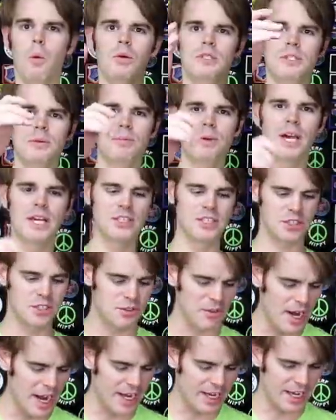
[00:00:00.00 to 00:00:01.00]
What's up guys, it's
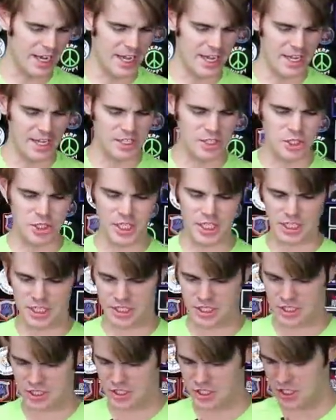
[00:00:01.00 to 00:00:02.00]
Drac and
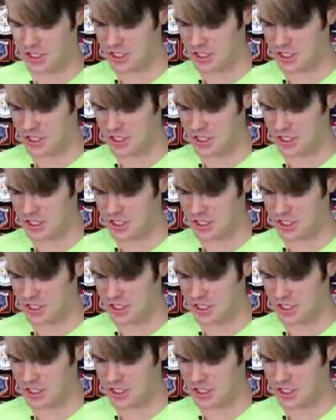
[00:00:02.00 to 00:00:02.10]
Jinx.